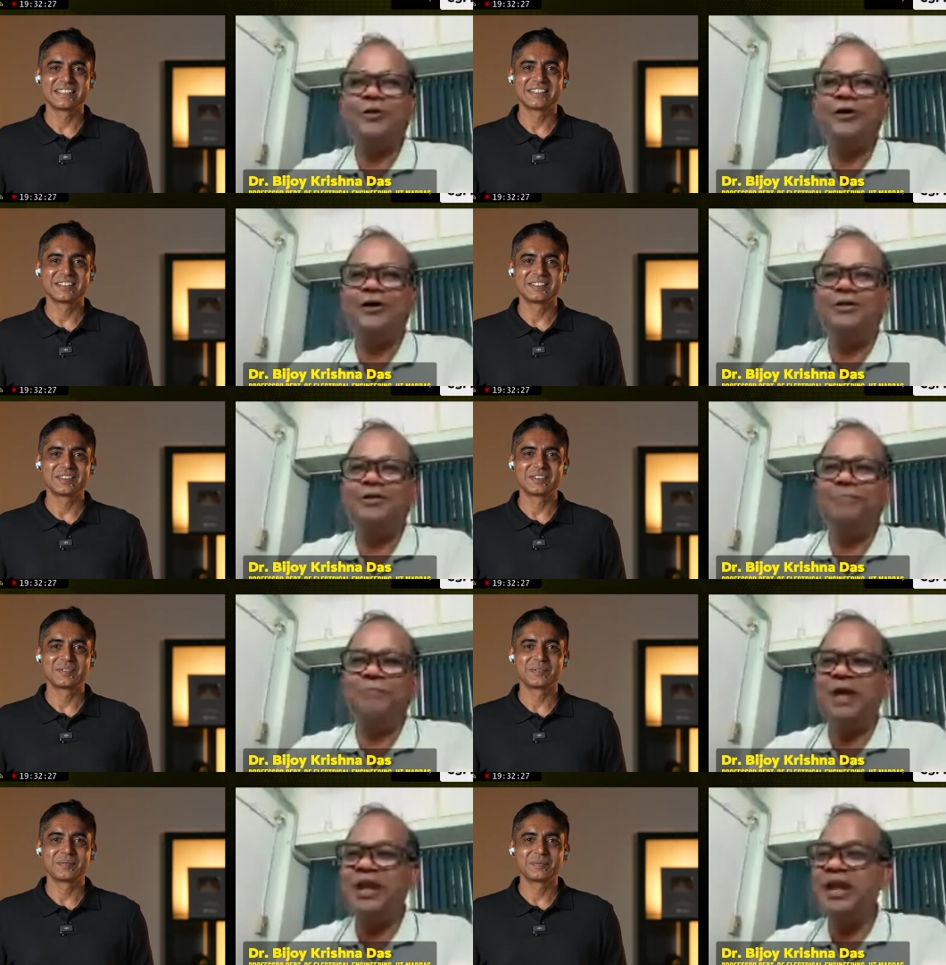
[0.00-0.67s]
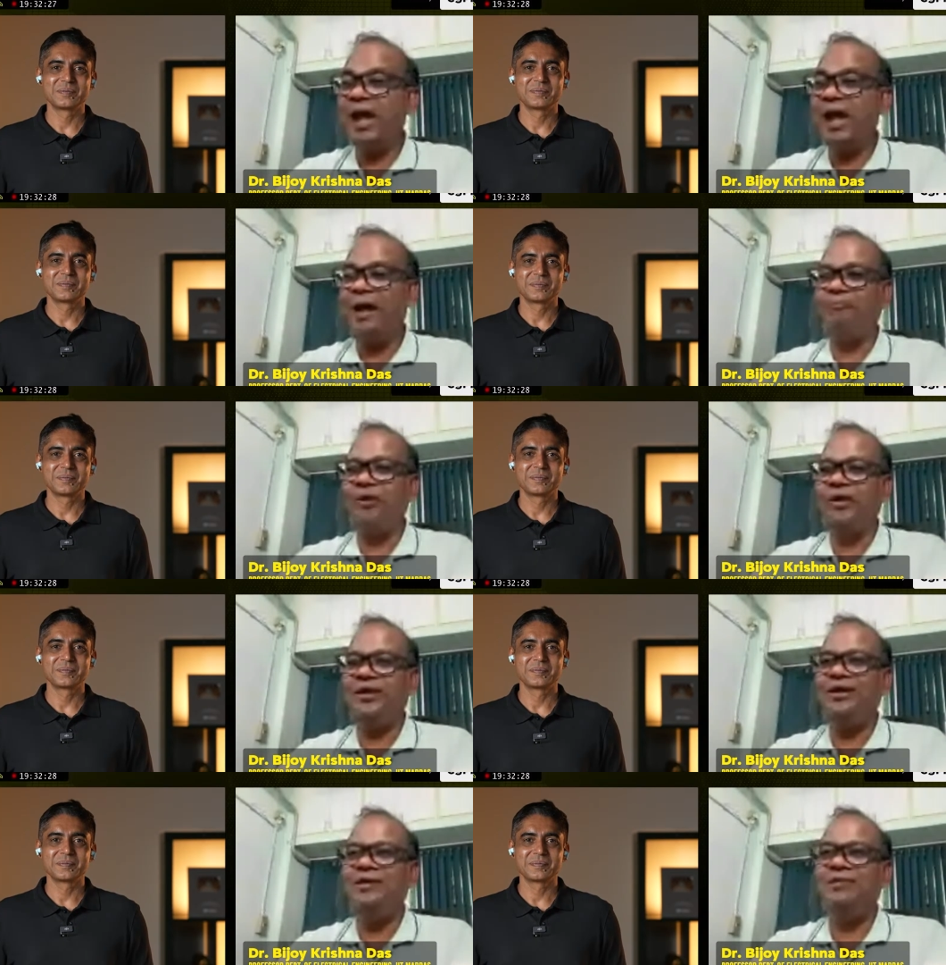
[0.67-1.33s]
Speaker 1: uh, very
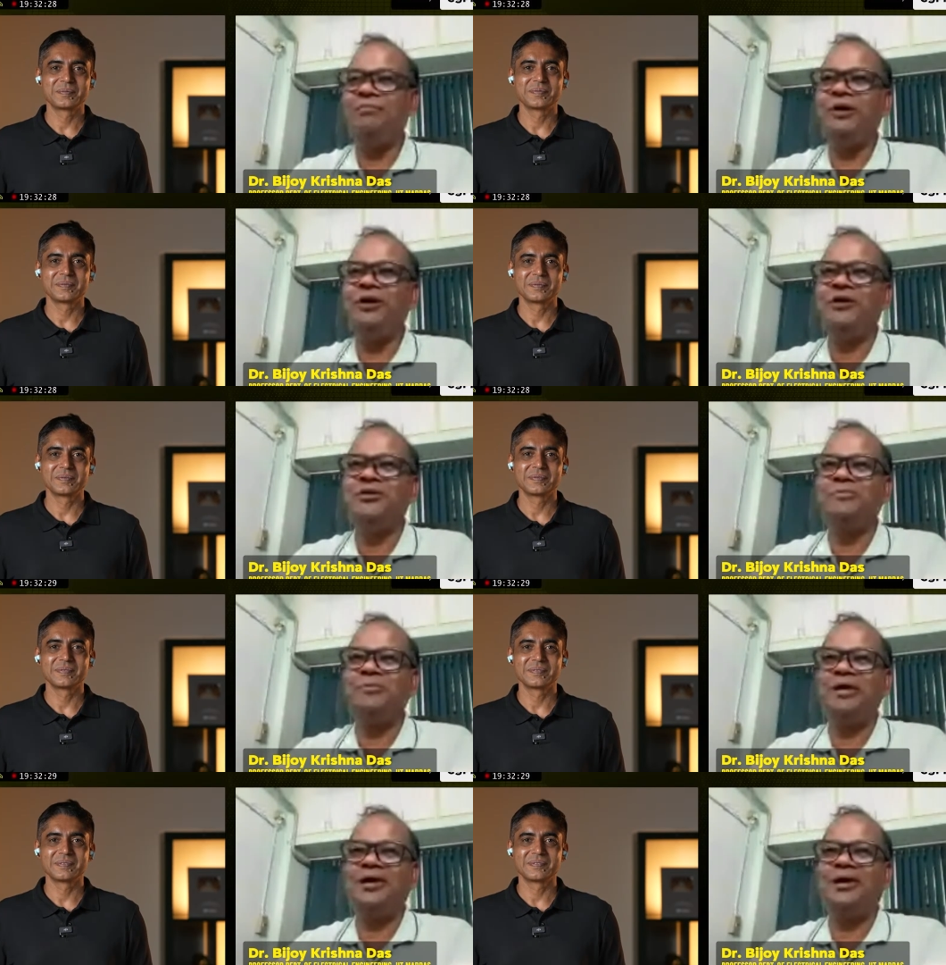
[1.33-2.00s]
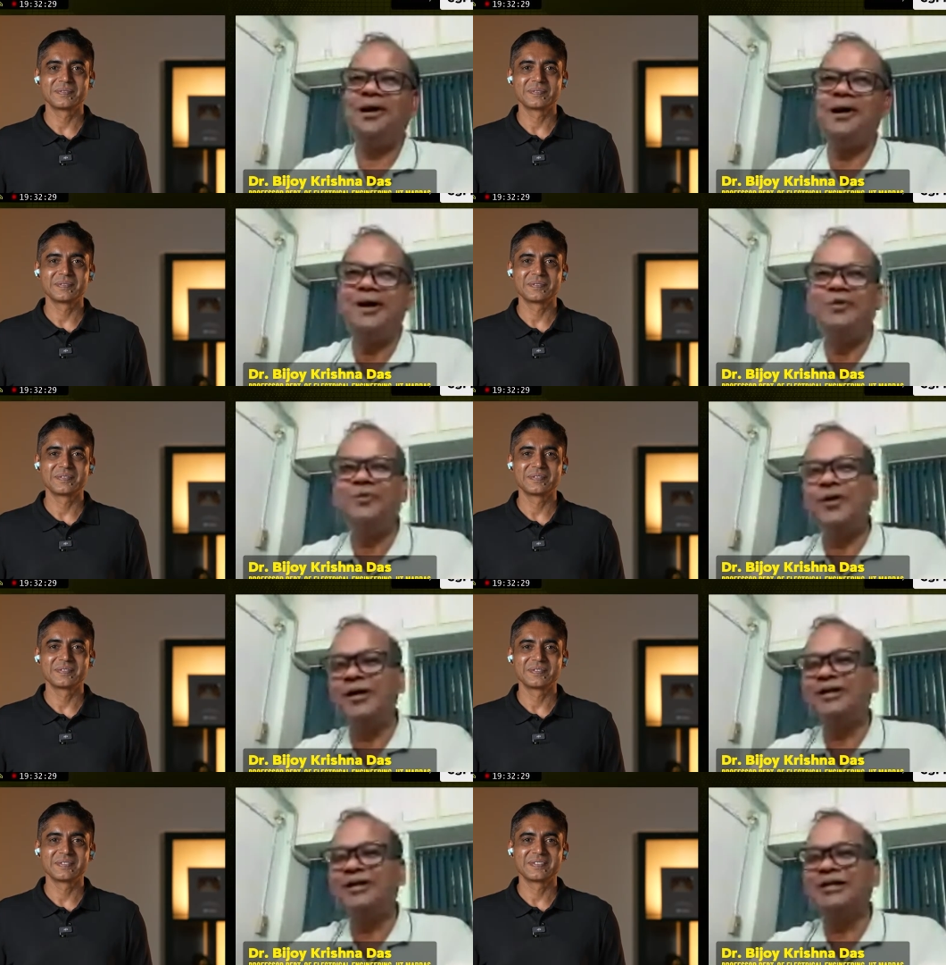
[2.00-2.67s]
happy because of their hard
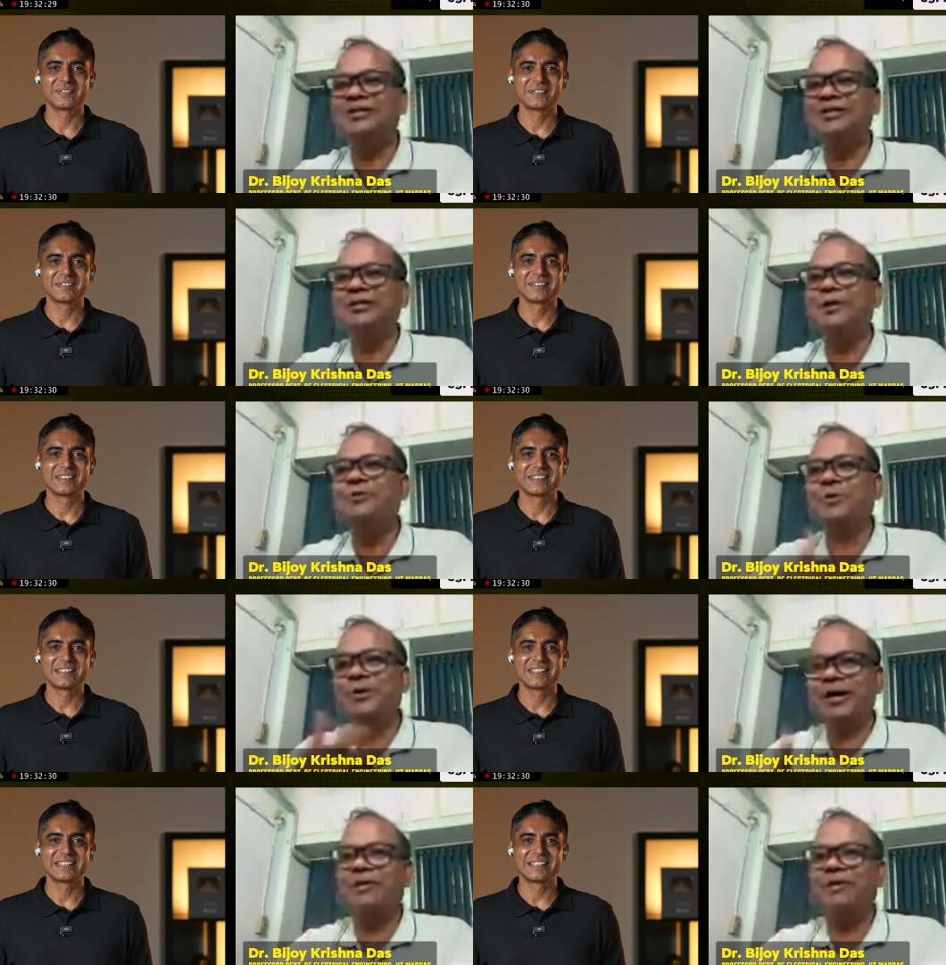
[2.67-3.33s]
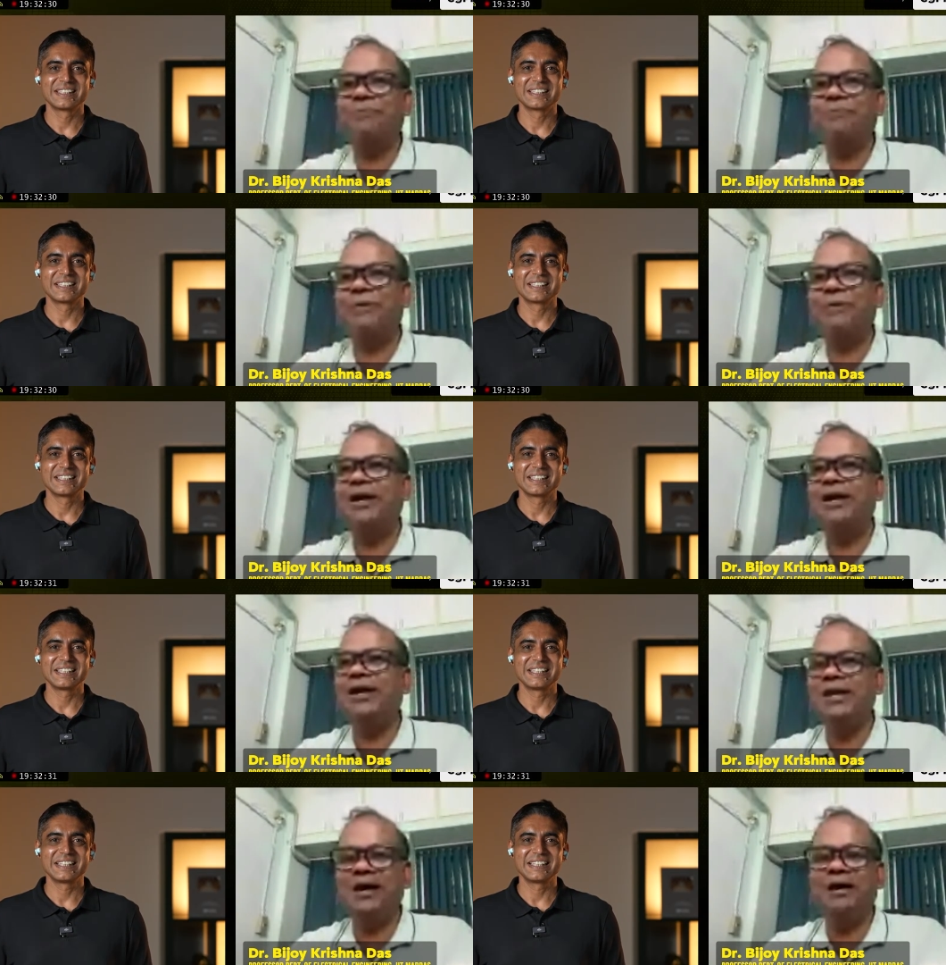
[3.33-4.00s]
work. It is now
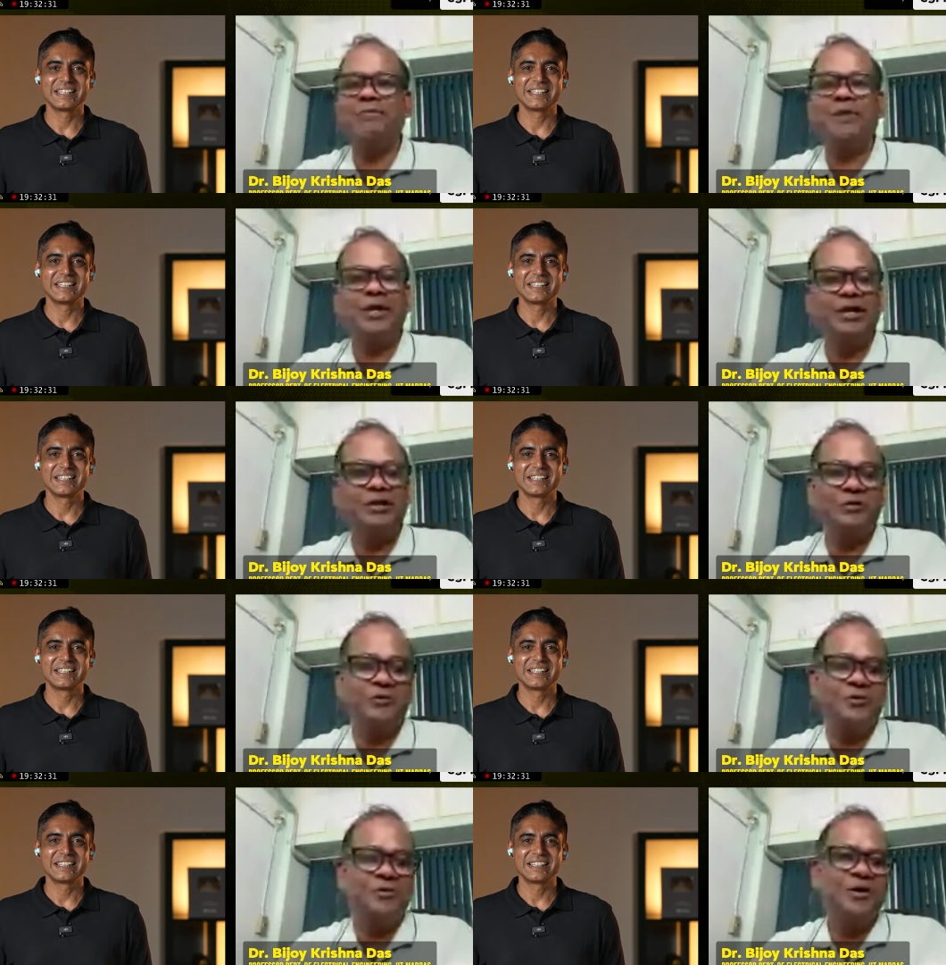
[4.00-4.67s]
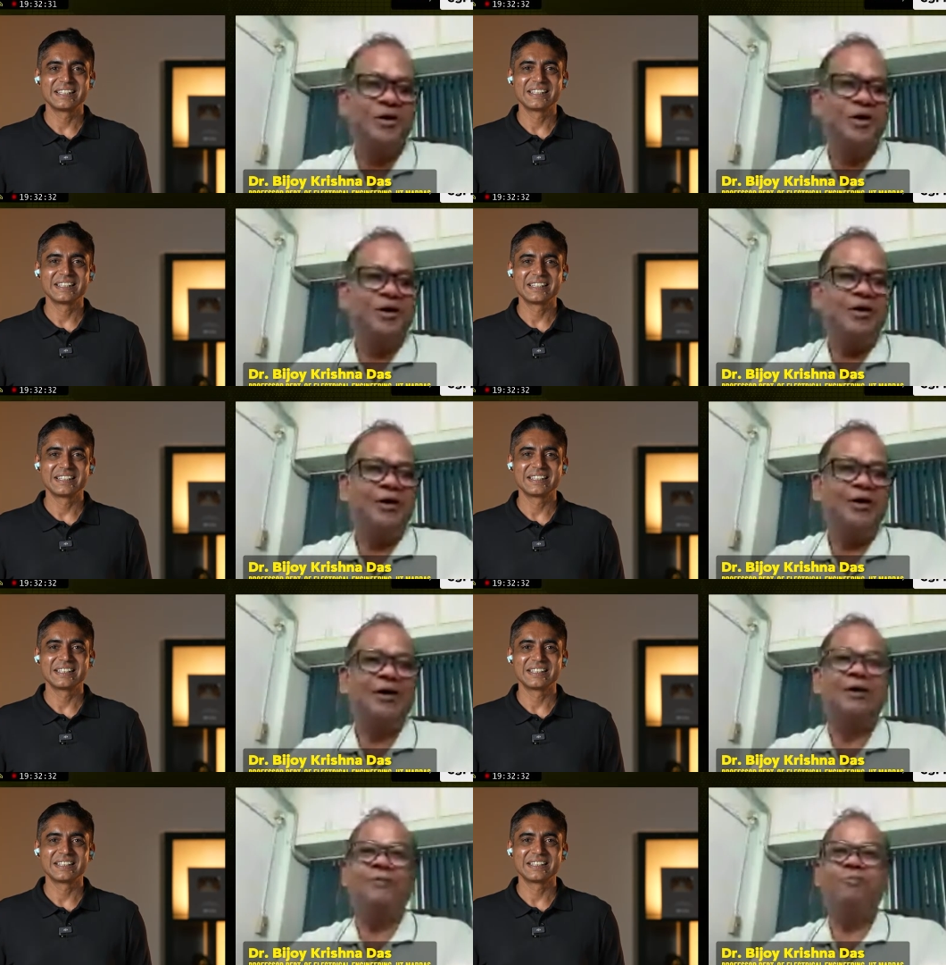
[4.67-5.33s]
finally coming into
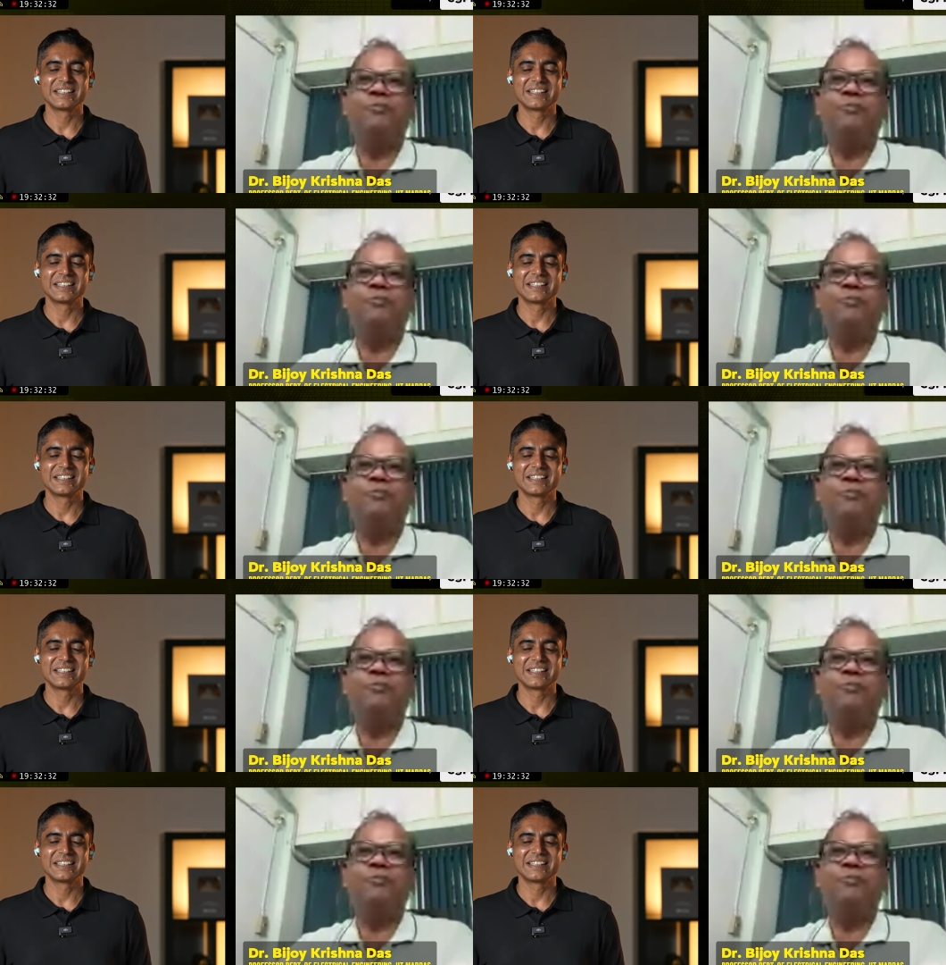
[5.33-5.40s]
uh,